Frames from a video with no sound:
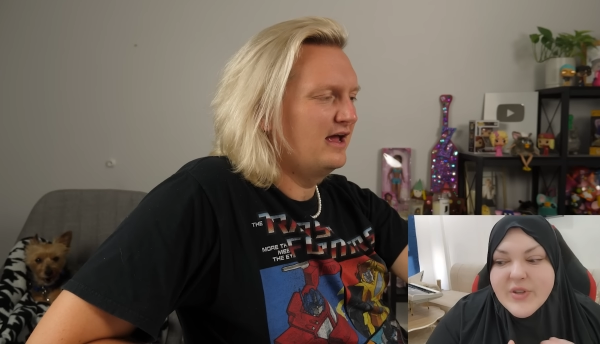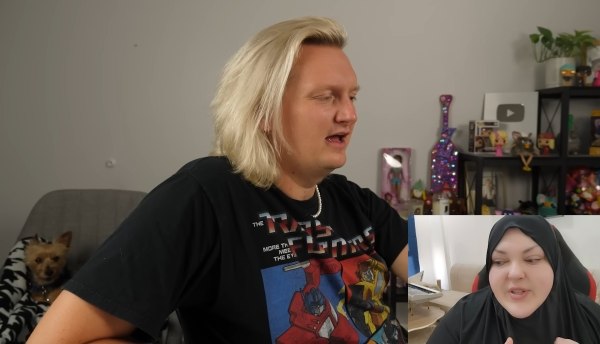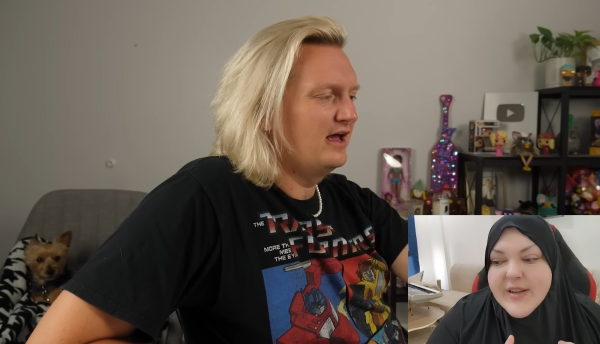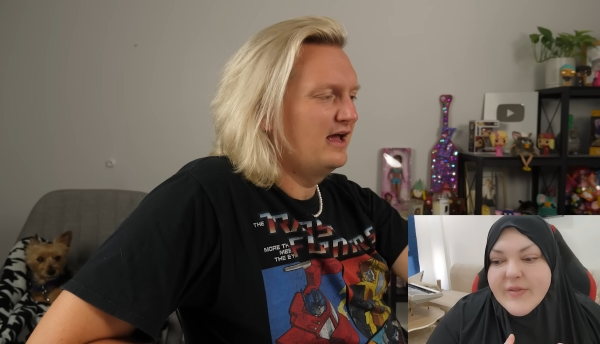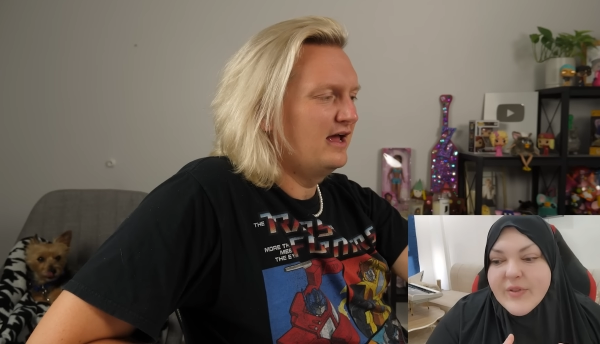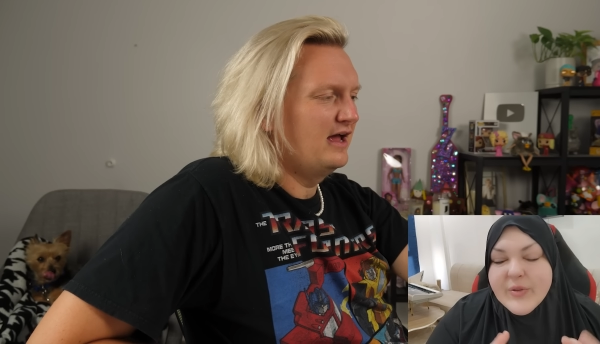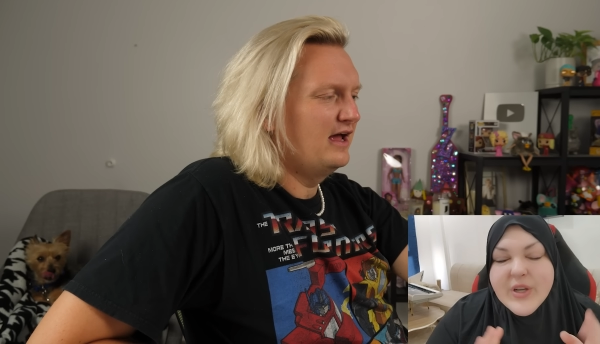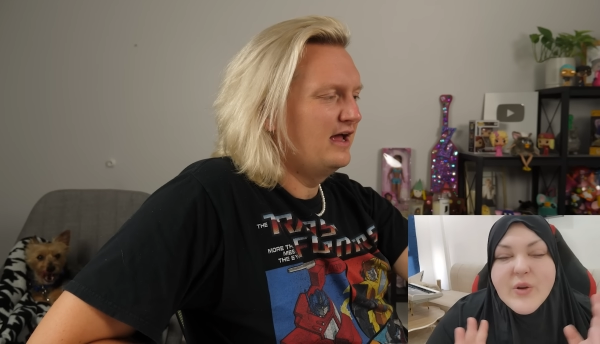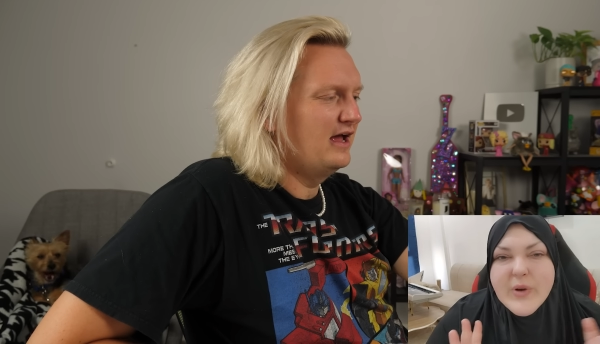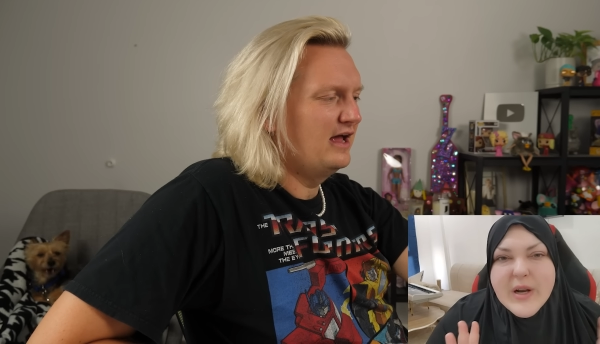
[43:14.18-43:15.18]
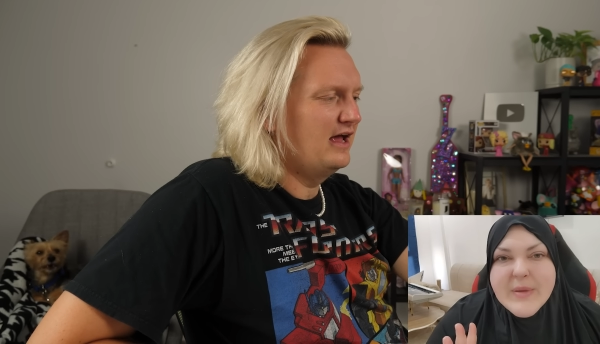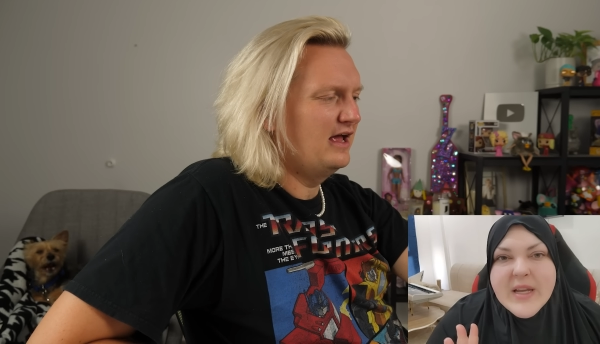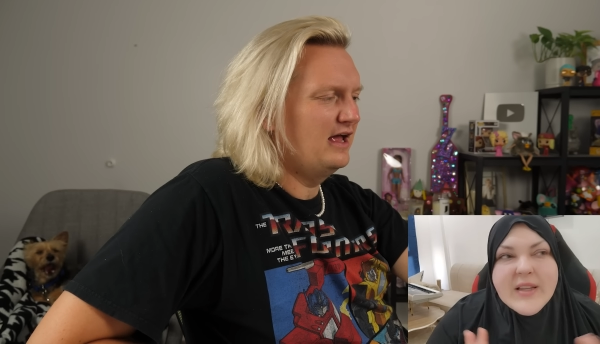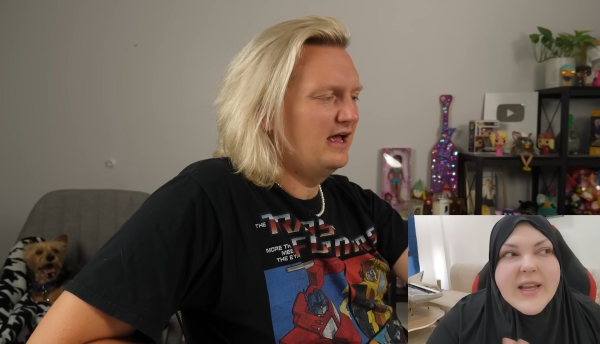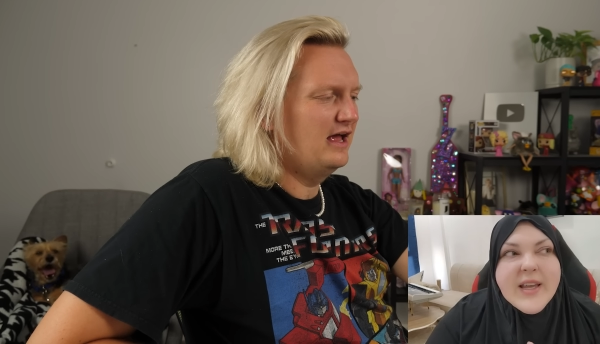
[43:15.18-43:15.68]
Speaker 1: for several, you know what I
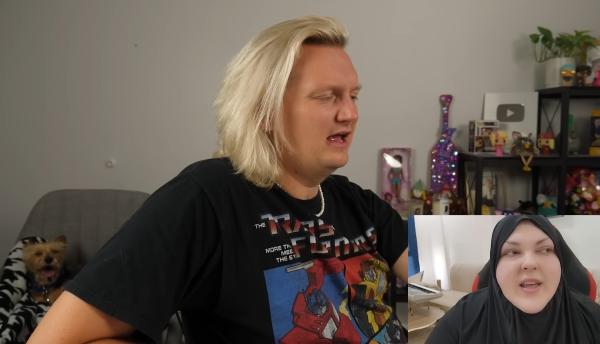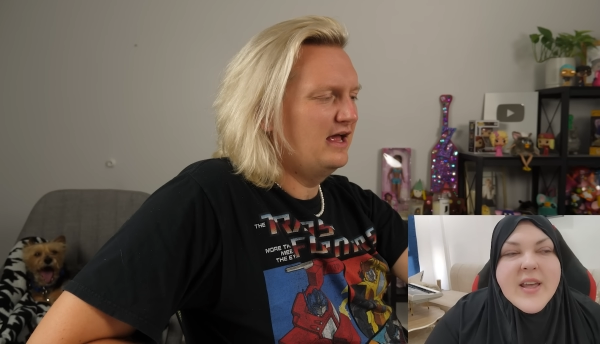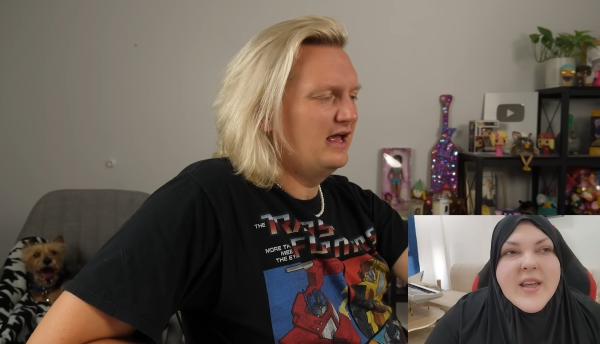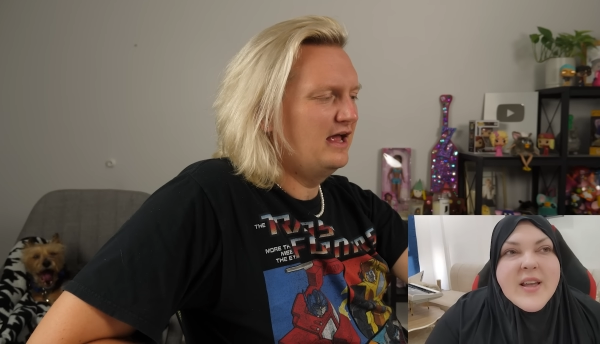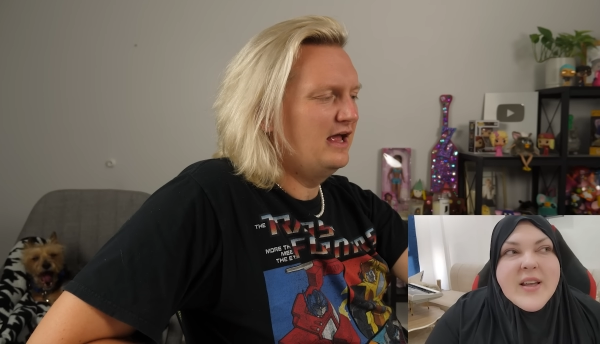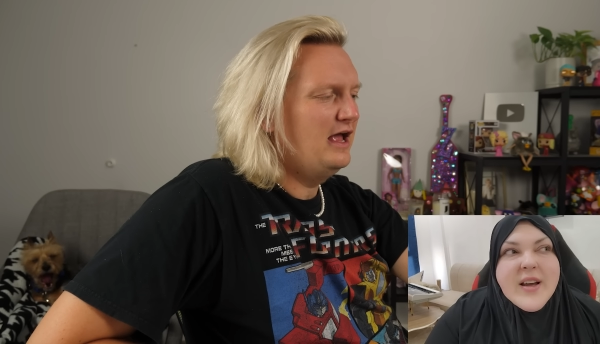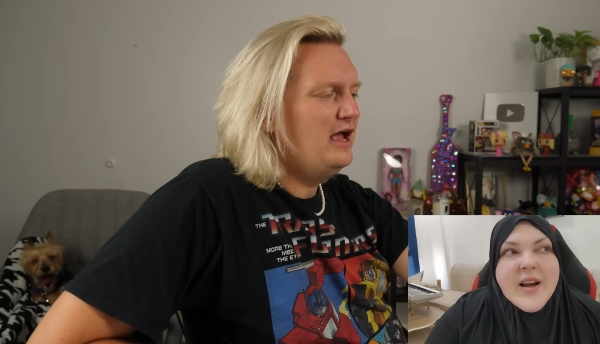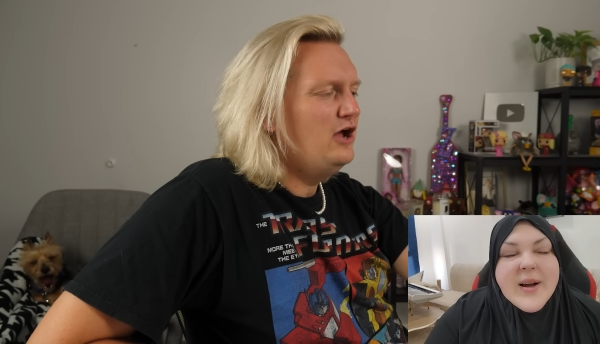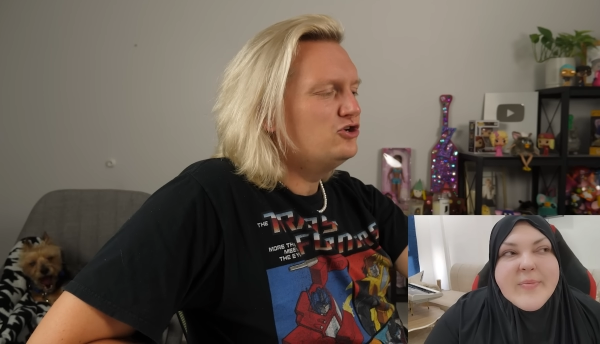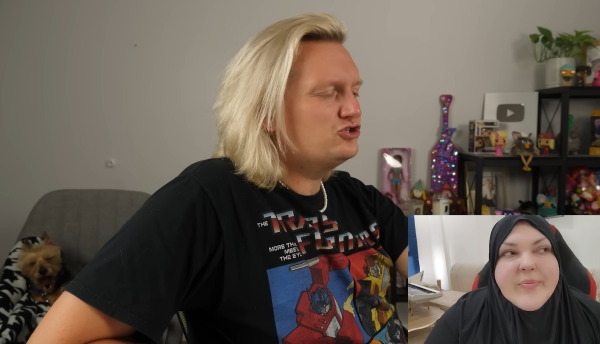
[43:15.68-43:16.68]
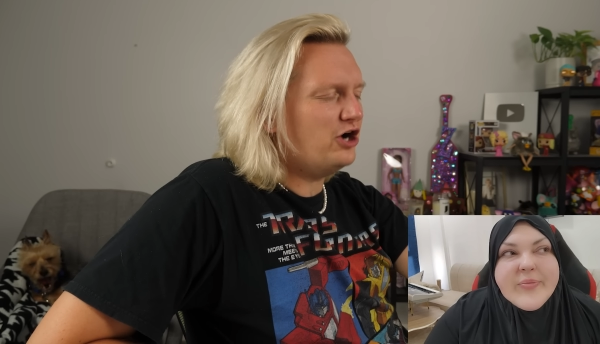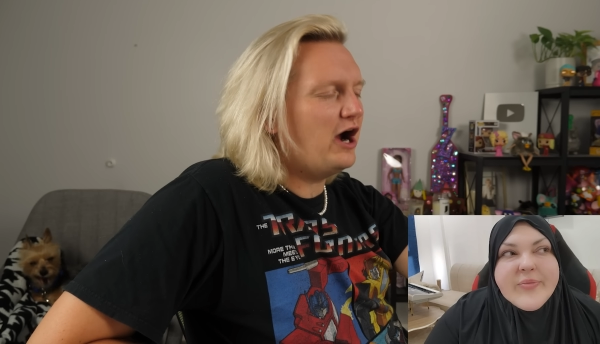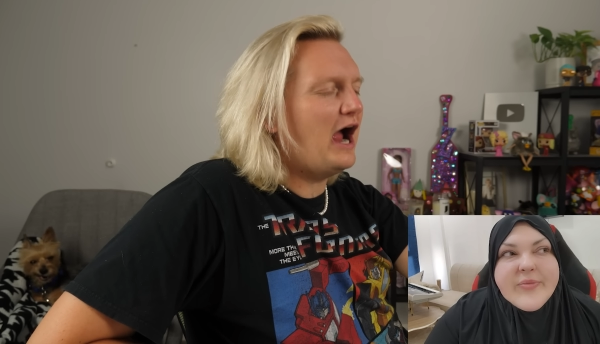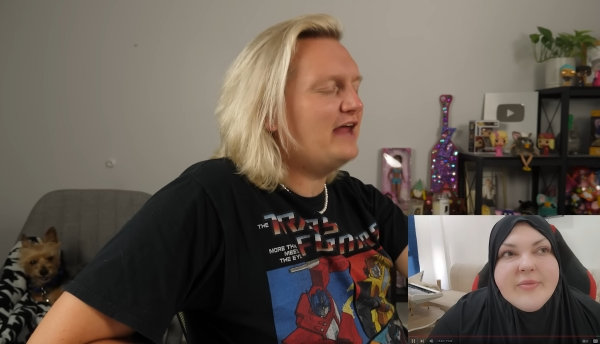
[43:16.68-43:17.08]
mean? Like, sure,